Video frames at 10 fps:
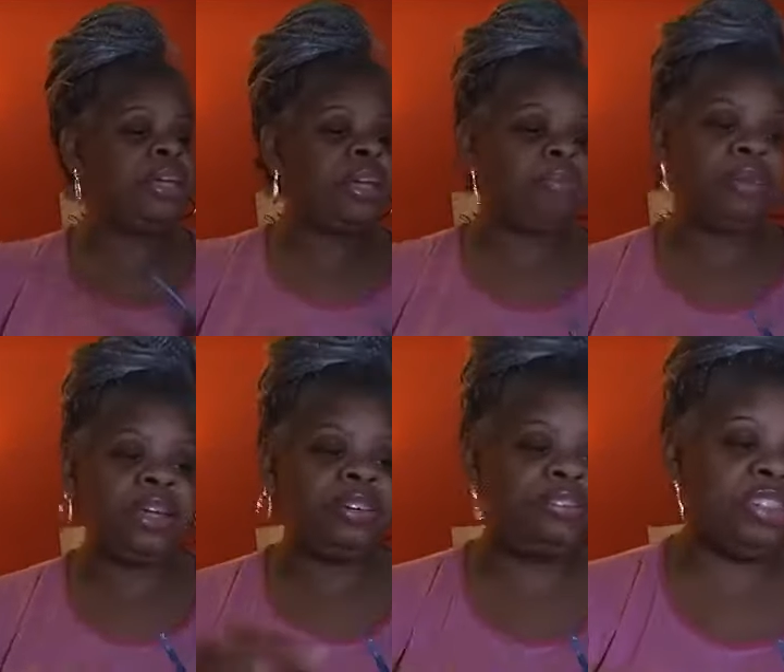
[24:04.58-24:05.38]

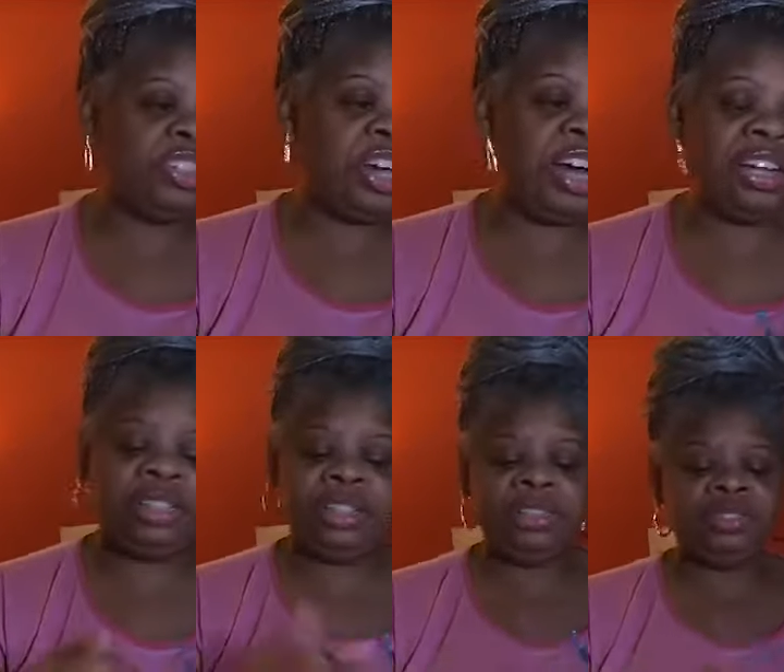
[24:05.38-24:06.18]
blanket I'm making for
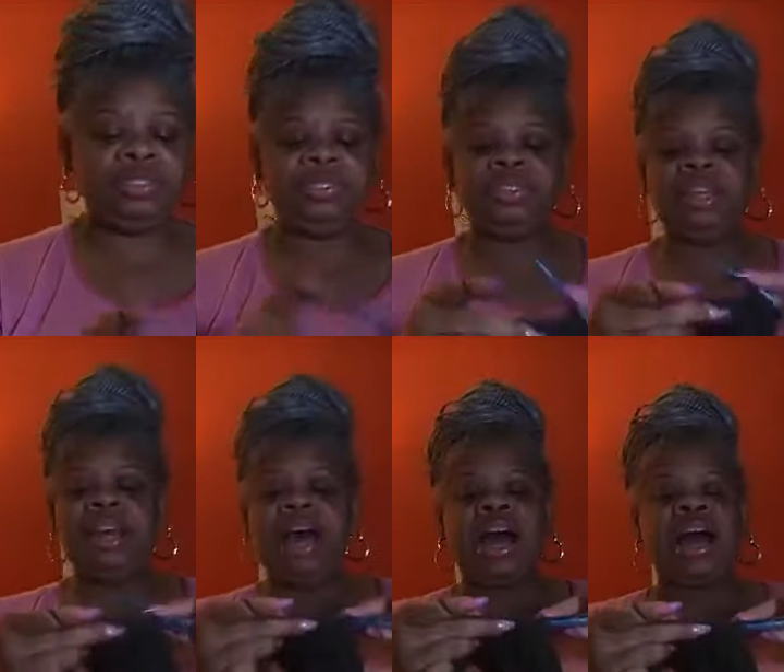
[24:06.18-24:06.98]
Jolly.
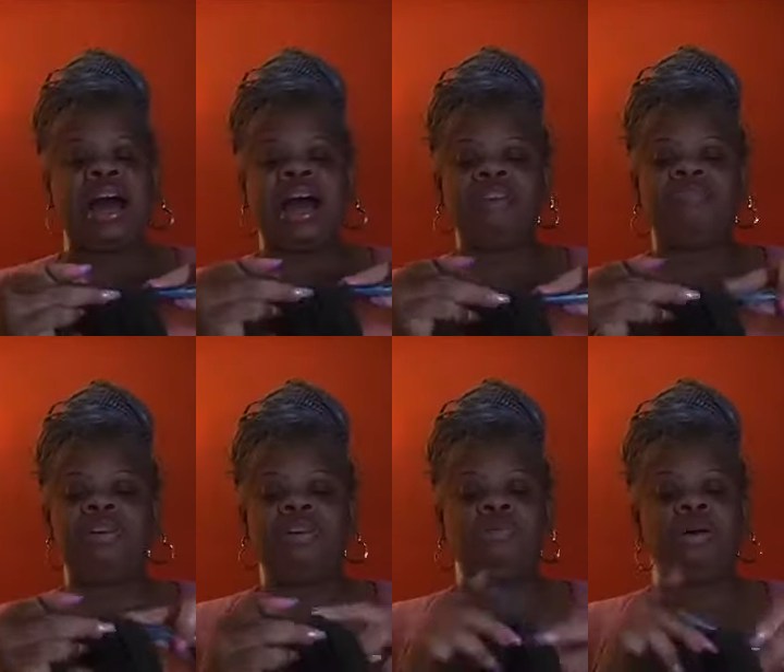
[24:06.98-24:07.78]
I
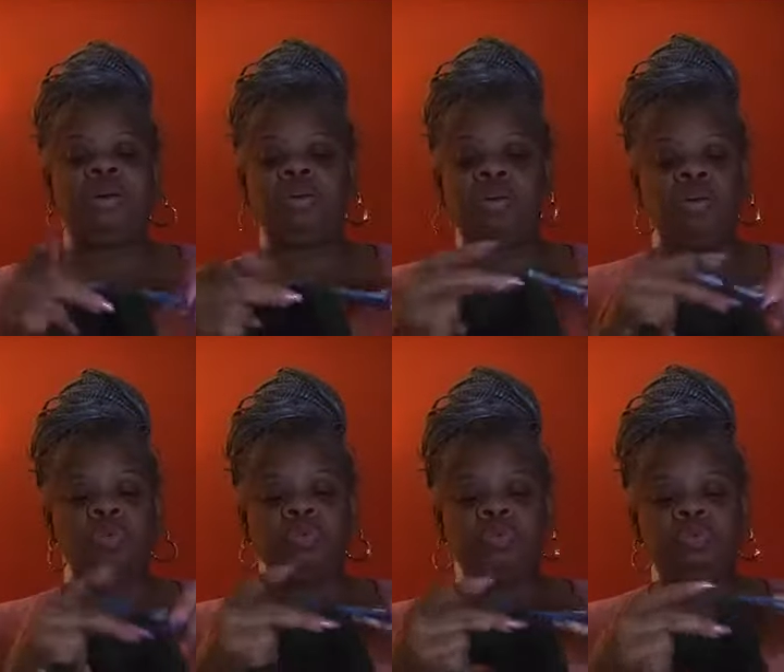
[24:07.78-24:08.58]
have
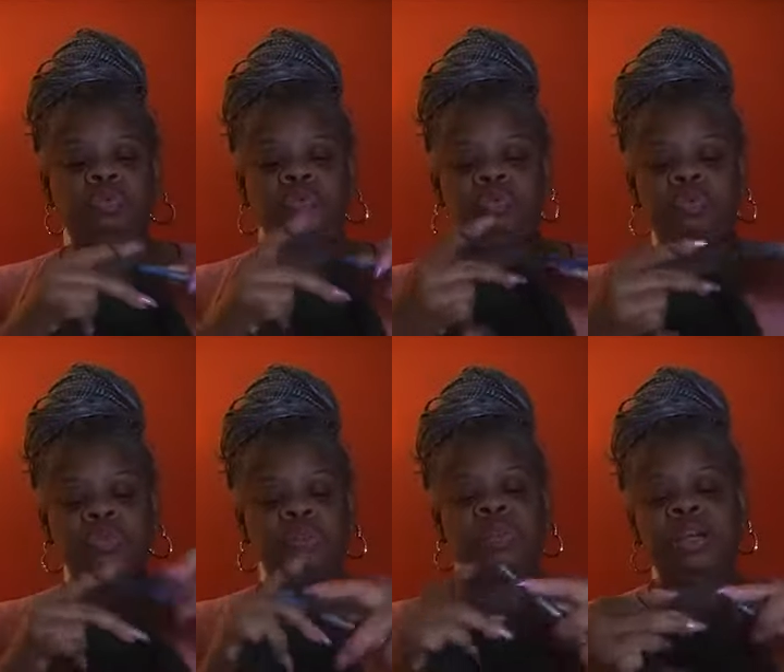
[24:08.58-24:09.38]
a coat
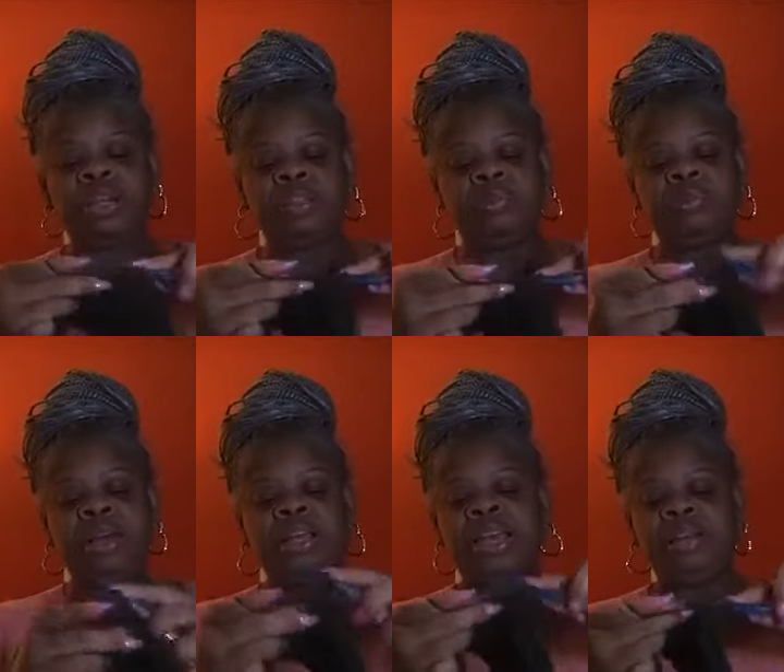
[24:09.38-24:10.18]
or
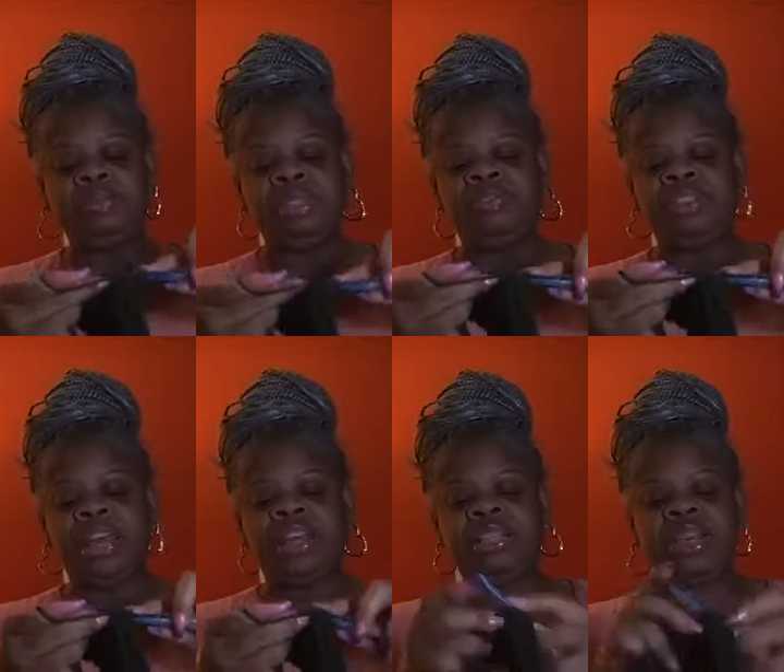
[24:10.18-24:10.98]
my cape
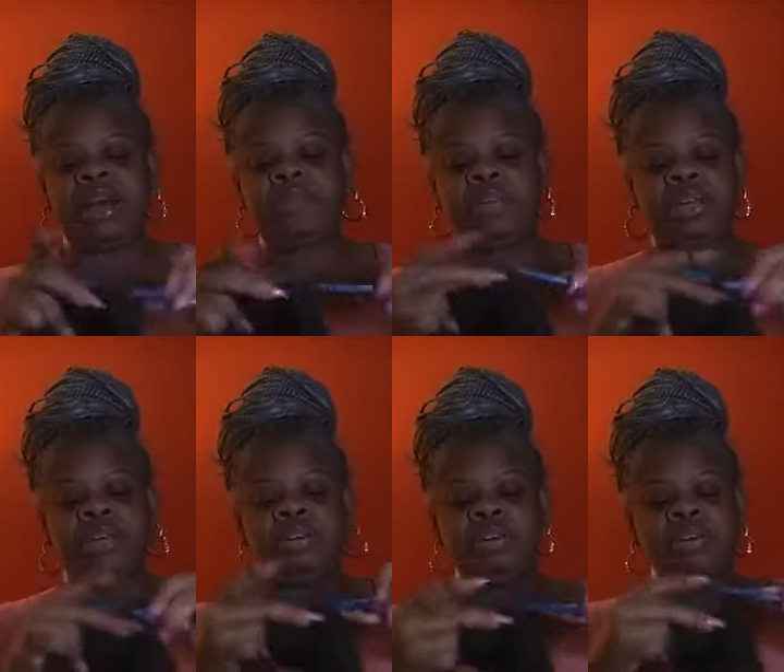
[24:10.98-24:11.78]
sleeve jacket that
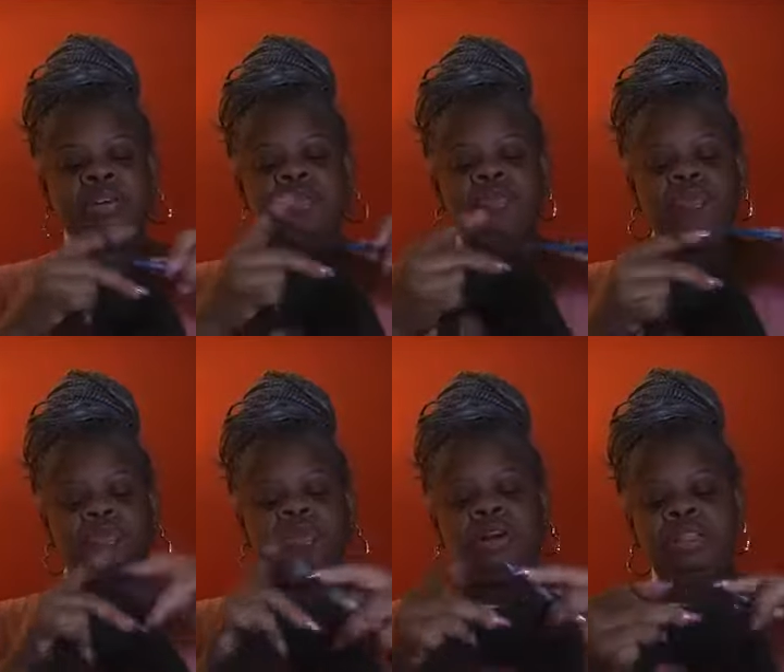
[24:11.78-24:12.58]
I'm making
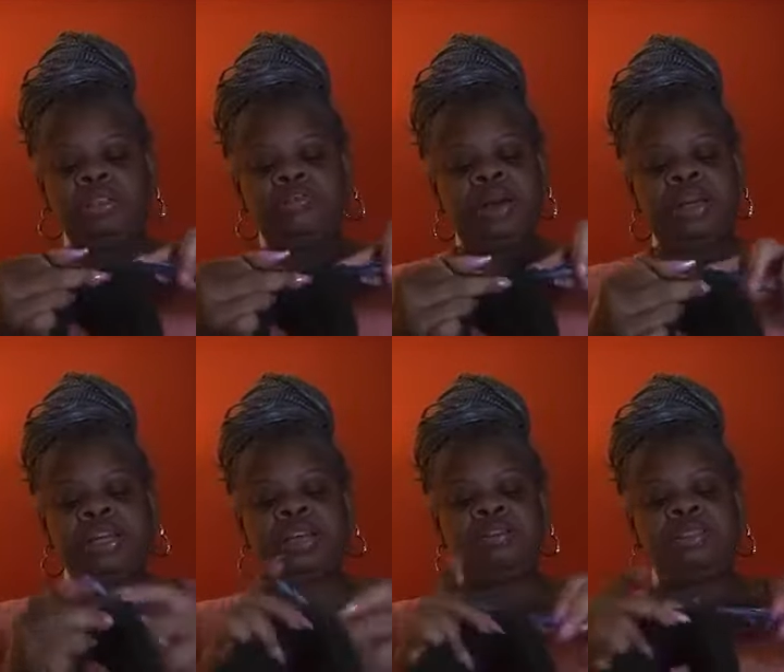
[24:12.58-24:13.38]
for
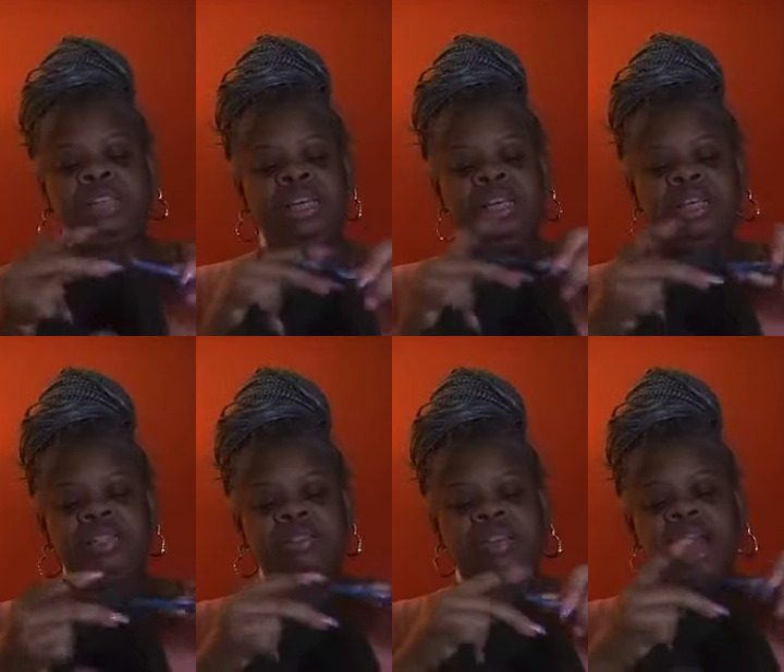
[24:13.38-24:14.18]
somebody else,
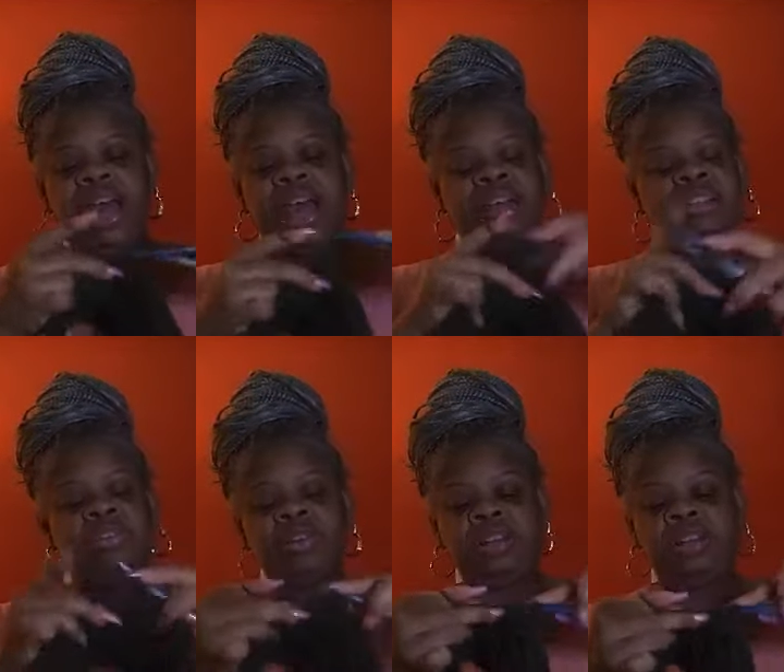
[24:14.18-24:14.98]
and
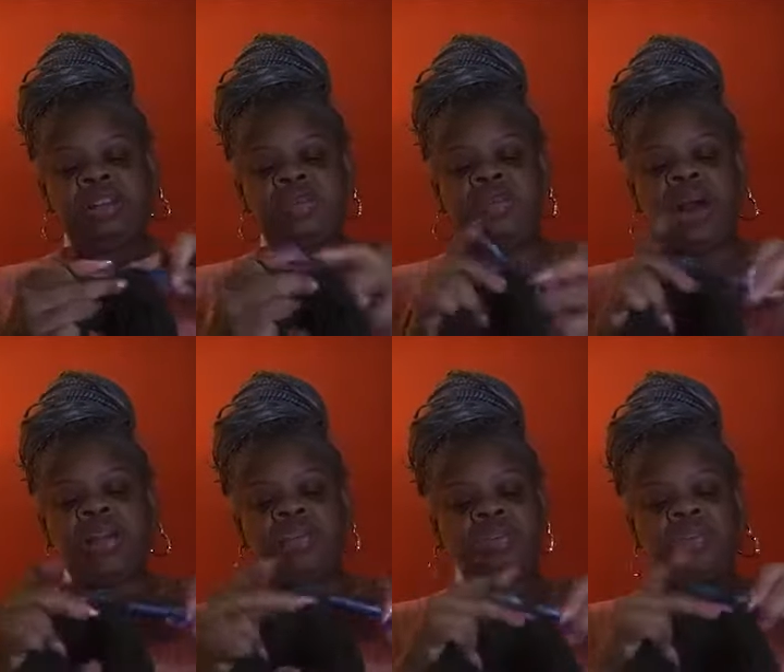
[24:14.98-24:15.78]
I had started
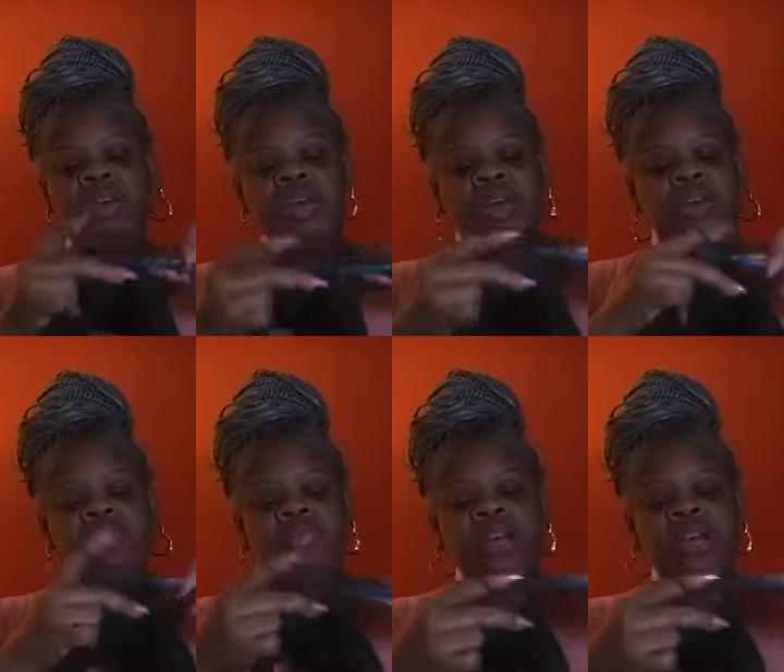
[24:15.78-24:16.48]
it a while ago